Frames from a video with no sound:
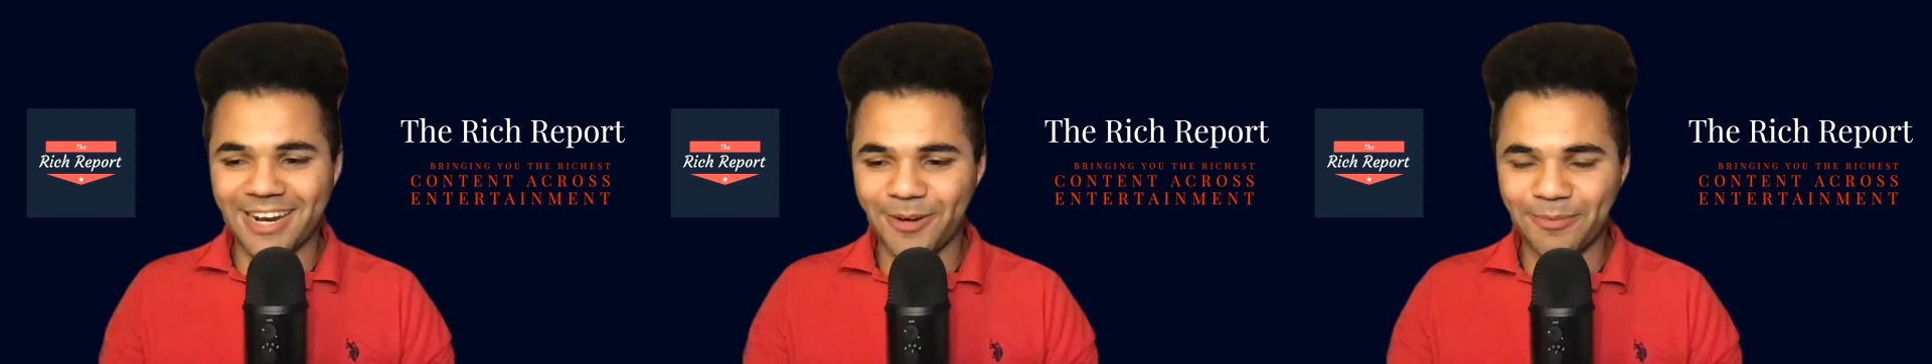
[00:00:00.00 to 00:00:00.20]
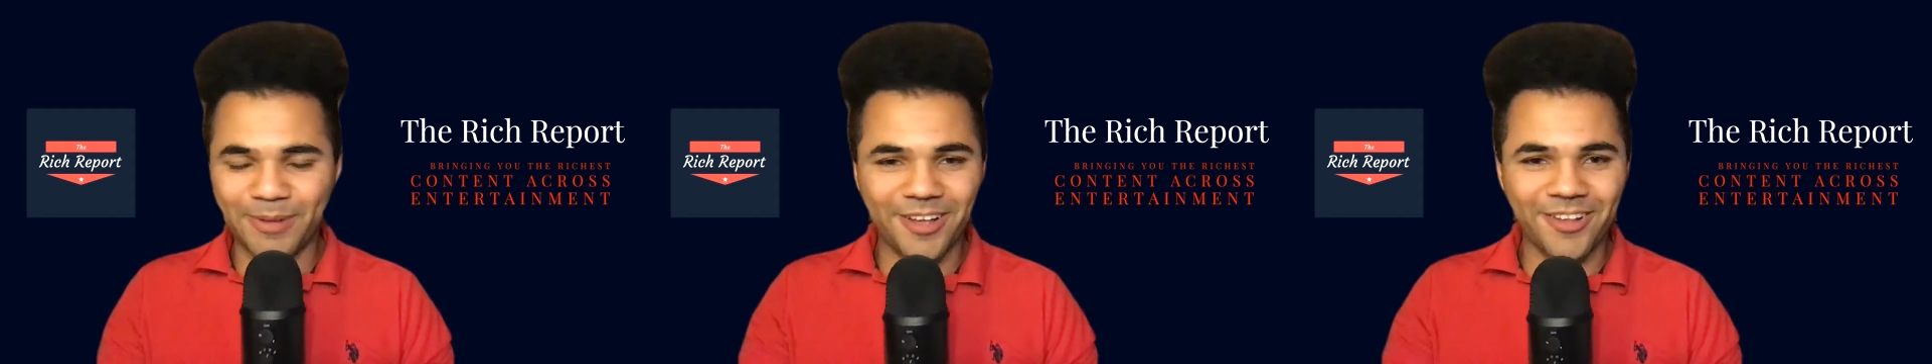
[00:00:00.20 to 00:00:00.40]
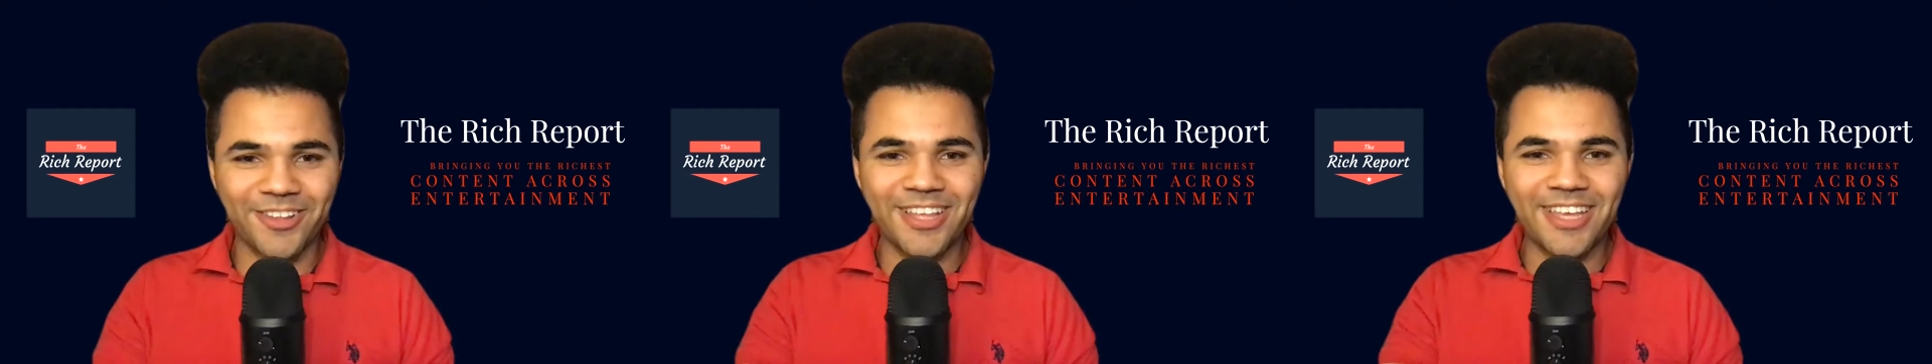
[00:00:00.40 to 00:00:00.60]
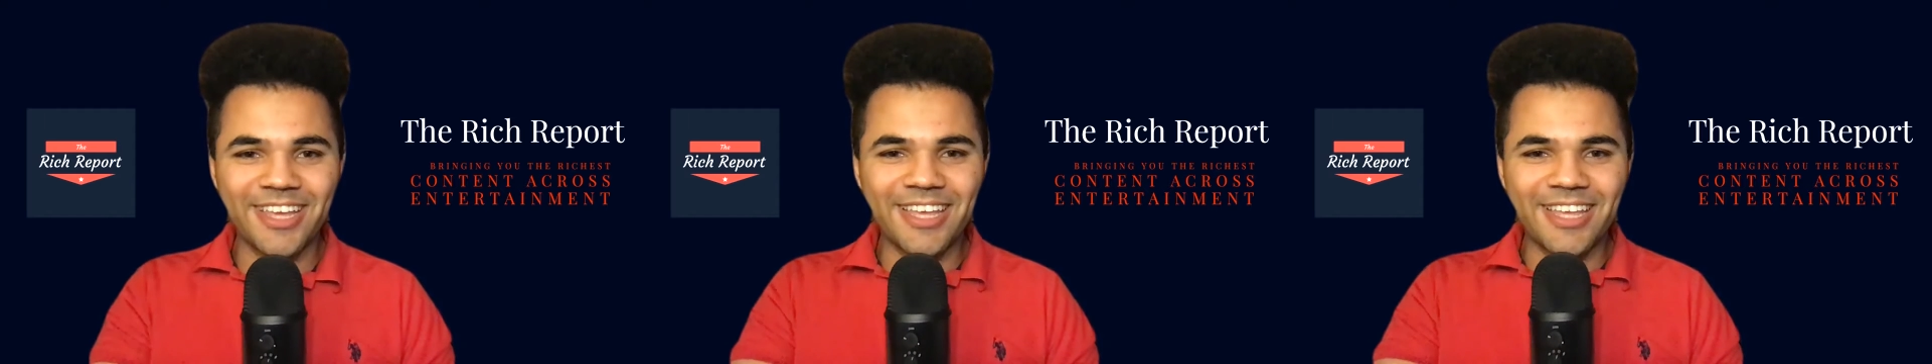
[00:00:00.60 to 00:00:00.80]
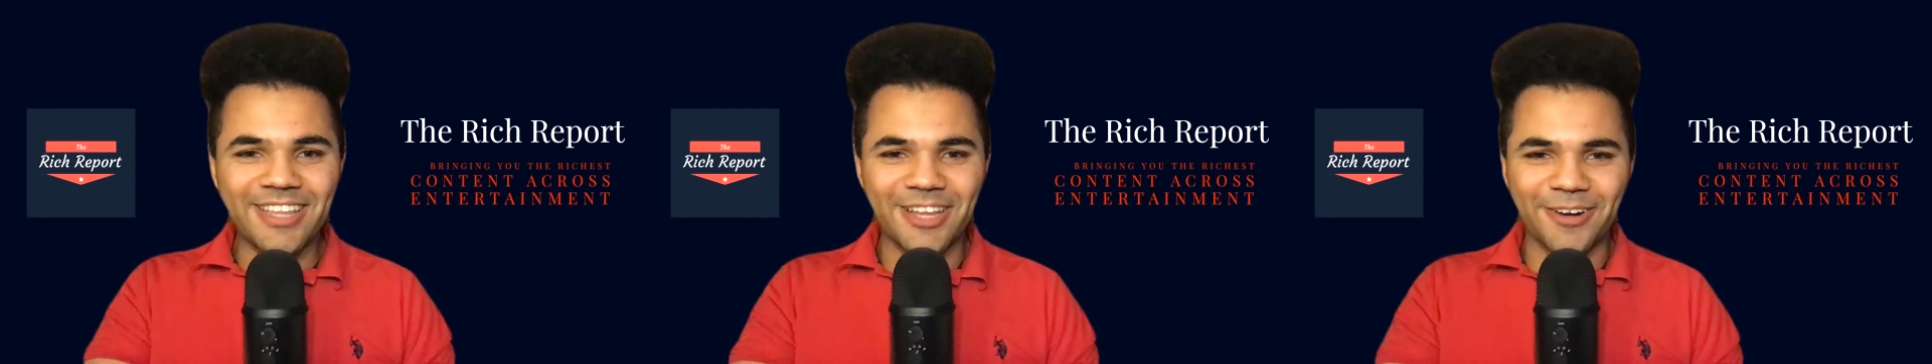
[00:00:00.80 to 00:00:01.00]
about
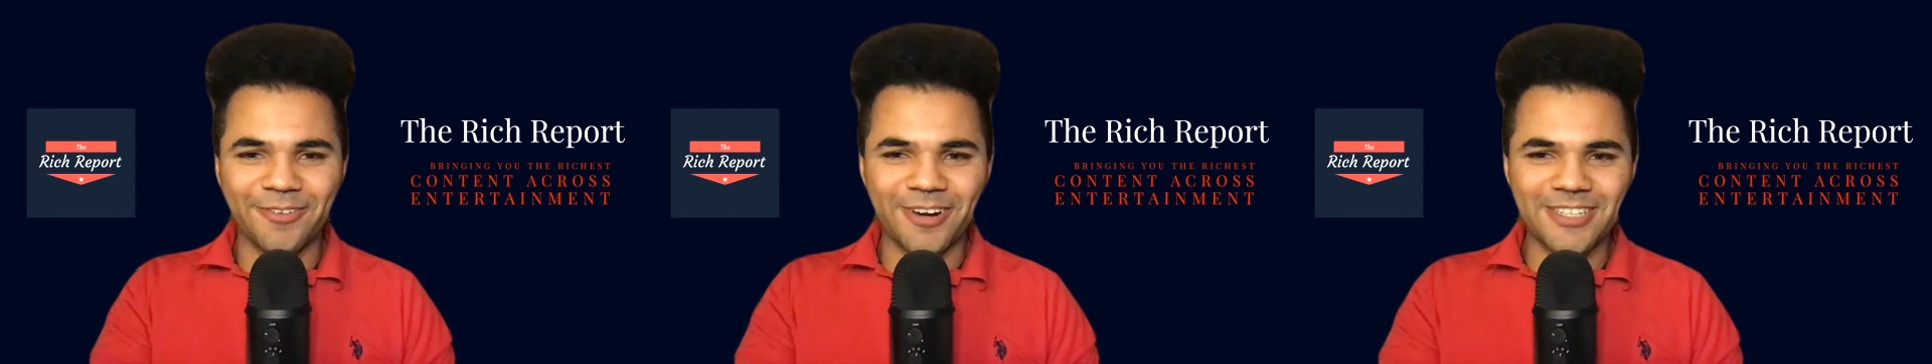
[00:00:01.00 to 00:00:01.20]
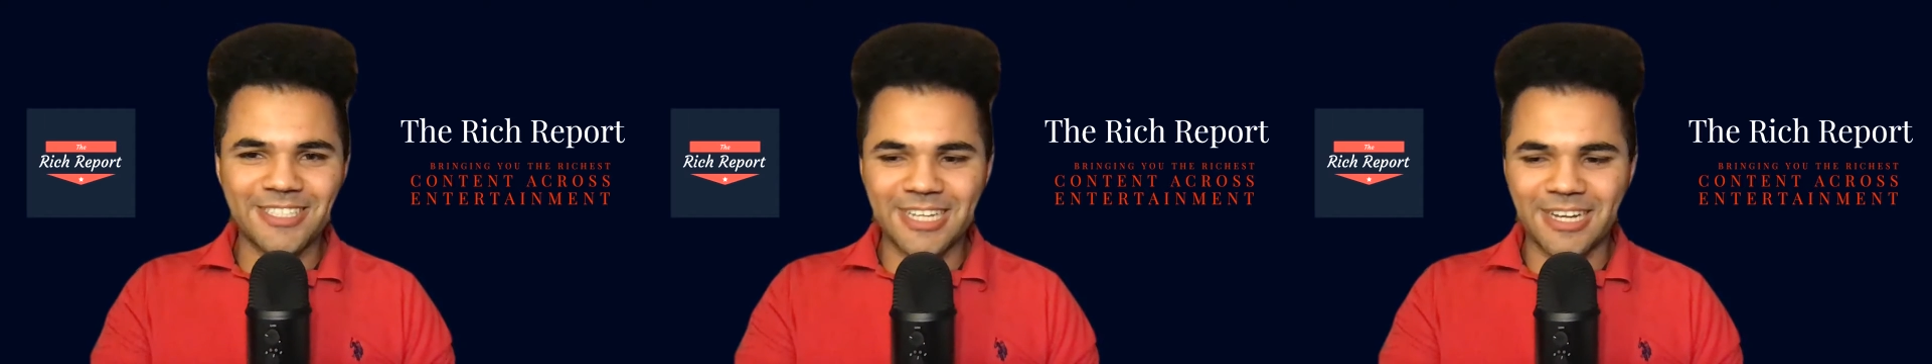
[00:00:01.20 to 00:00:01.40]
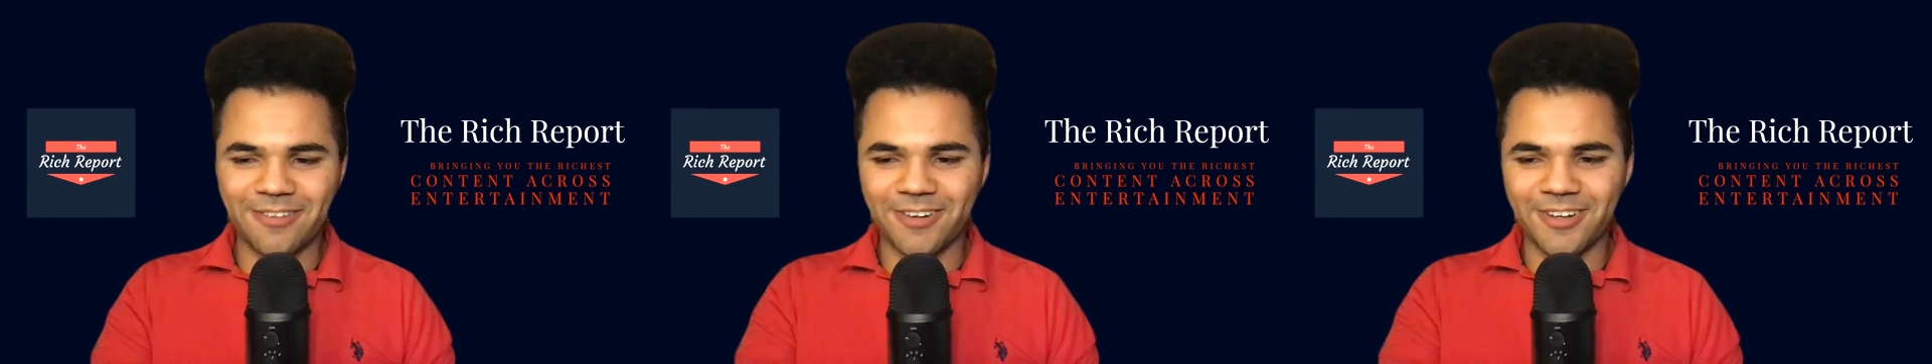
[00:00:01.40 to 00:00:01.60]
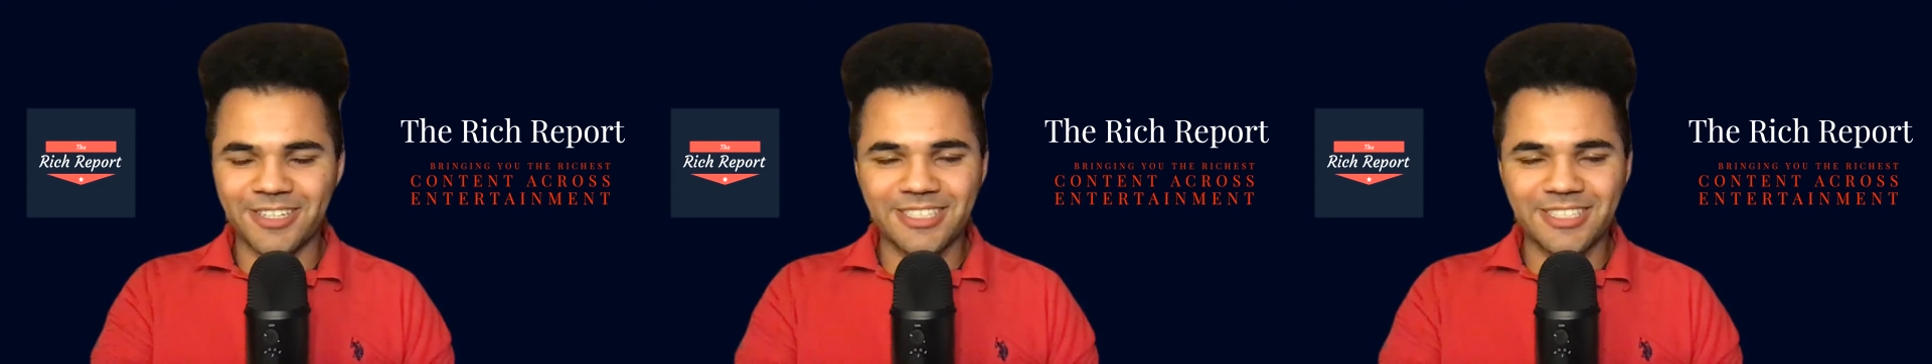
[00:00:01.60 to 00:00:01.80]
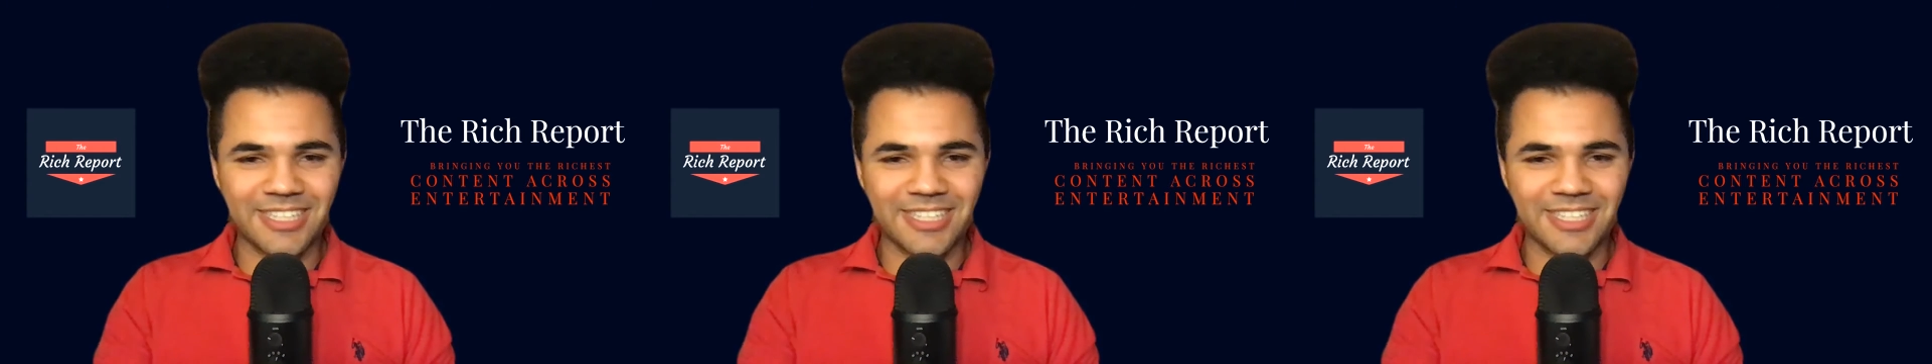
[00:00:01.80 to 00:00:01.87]
their race coverage,